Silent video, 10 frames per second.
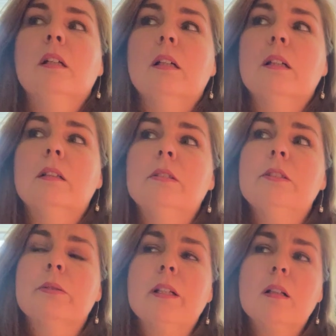uh,
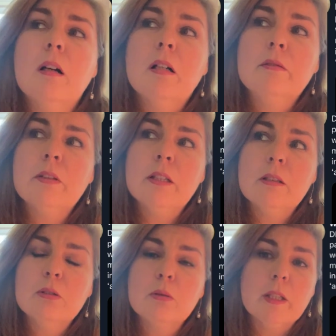during COVID
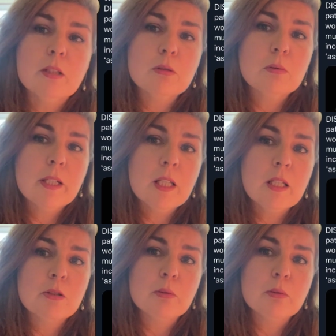in twenty twenty,